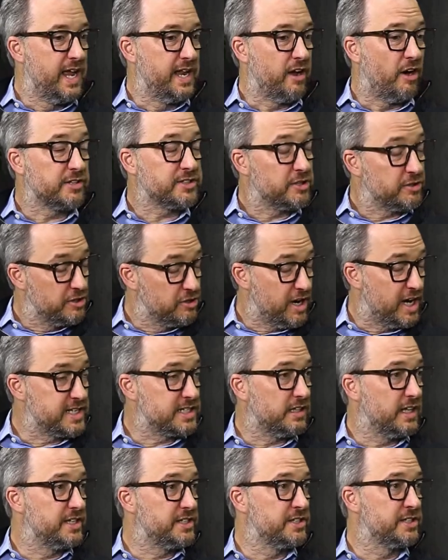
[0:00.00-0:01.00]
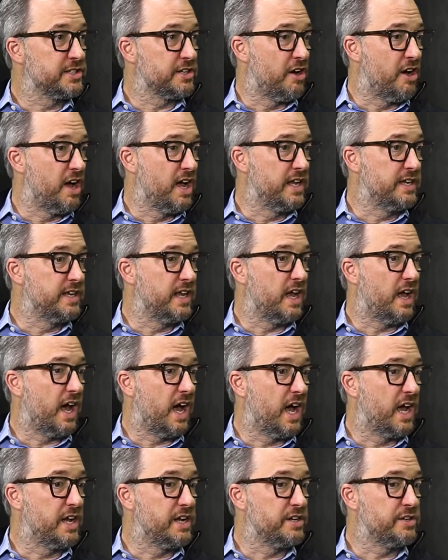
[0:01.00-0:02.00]
And also congratulations
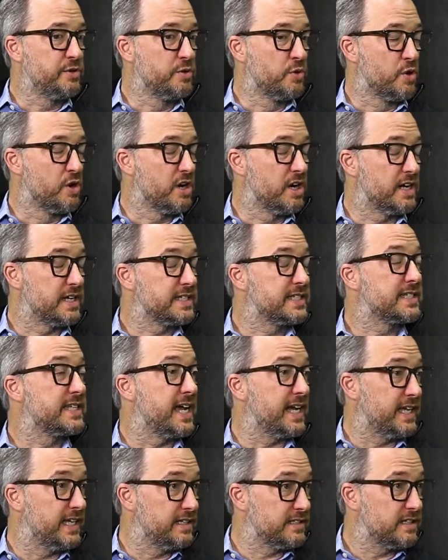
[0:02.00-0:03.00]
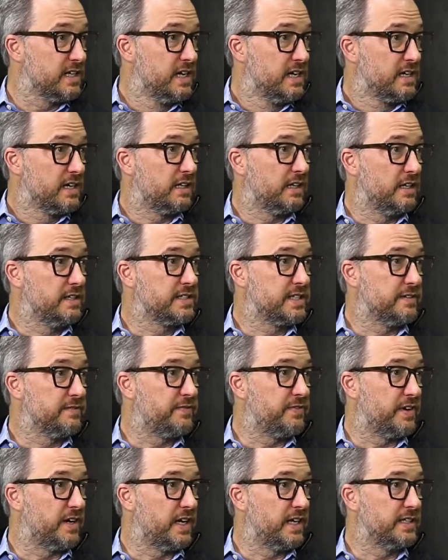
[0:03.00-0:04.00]
on your second
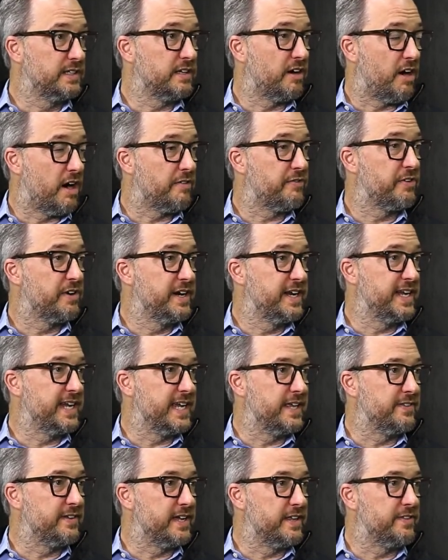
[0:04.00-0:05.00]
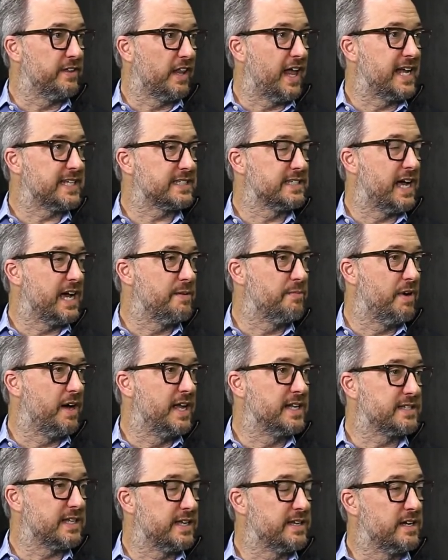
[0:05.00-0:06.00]
closed-end fund offering in the last 9
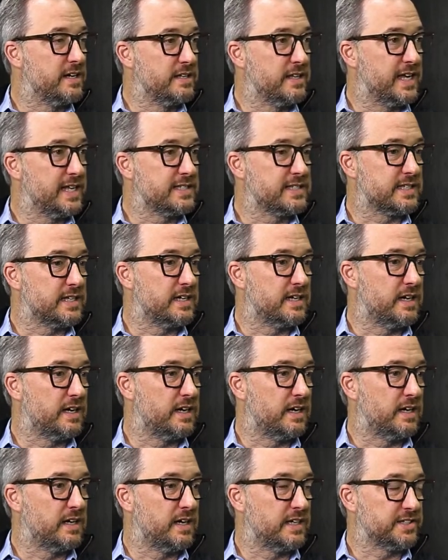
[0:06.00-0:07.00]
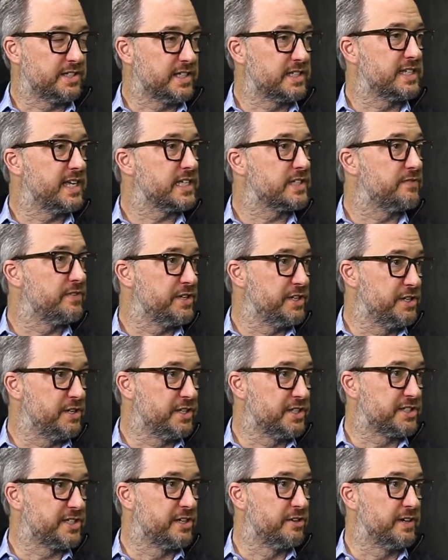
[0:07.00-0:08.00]
months. I know that's a success for you,
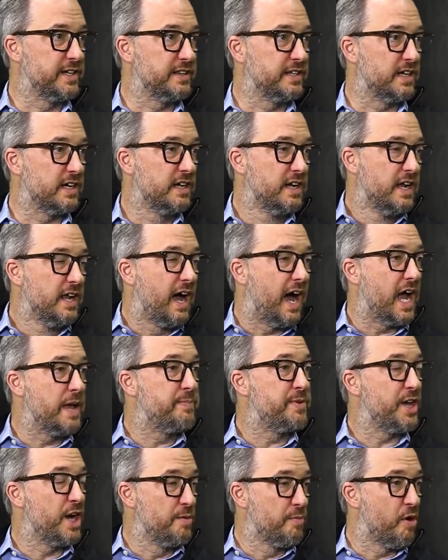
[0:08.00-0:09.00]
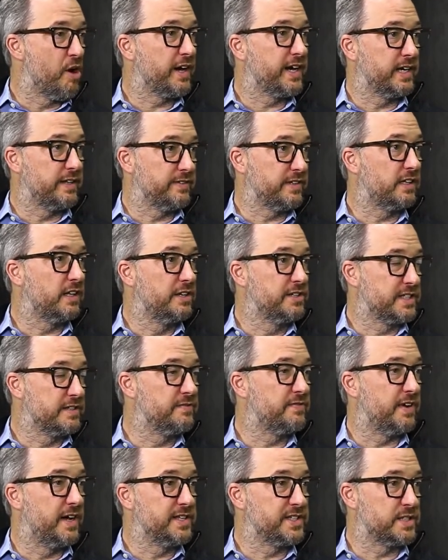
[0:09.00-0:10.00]
considering the IPO market and
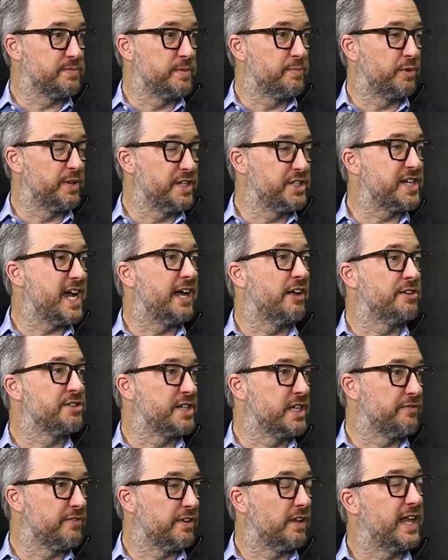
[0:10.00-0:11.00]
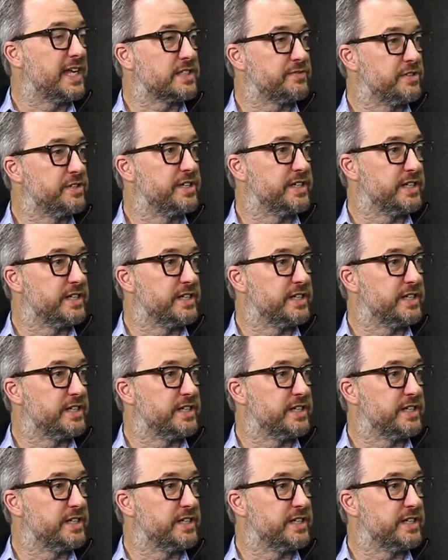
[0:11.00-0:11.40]
closed-end funds has been pretty challenging for the last few